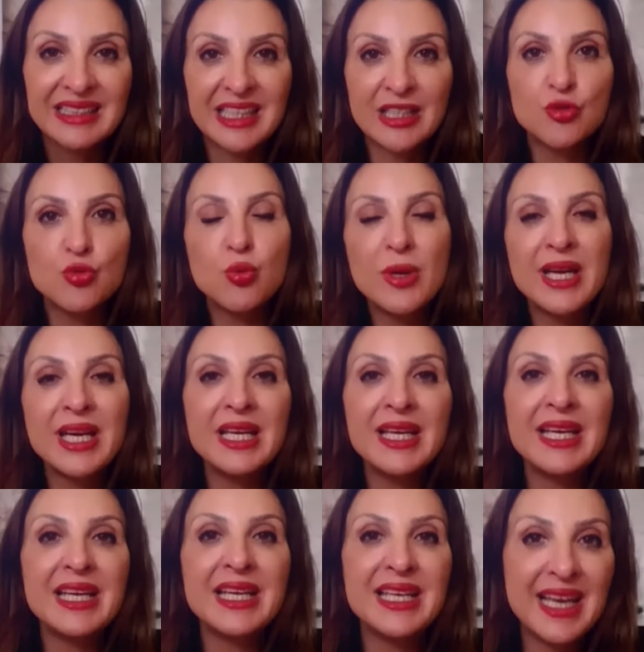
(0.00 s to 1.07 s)
That's
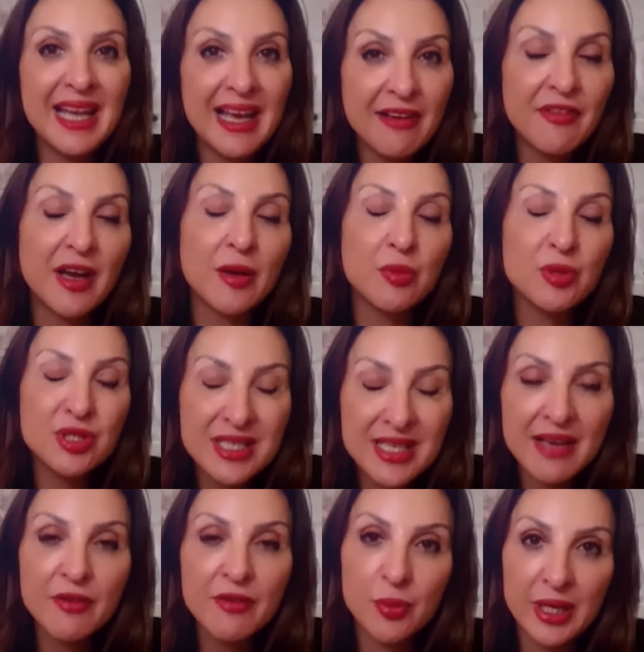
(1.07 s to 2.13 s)
really never, it was
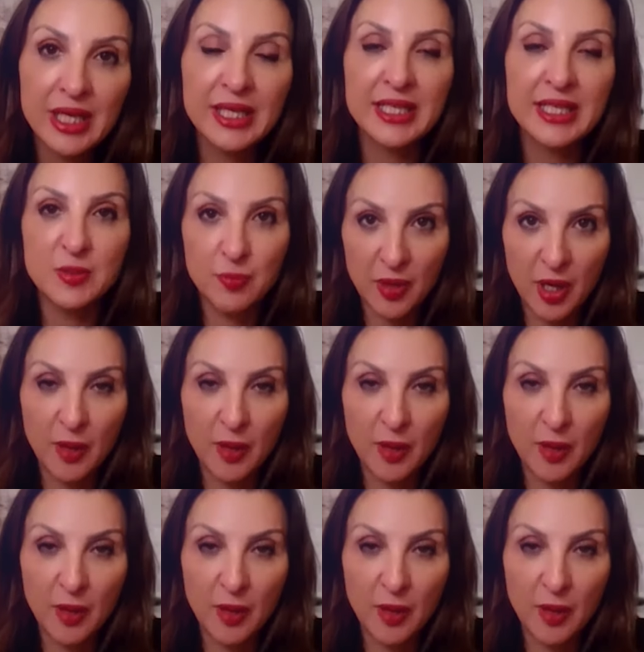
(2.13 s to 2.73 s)
never really its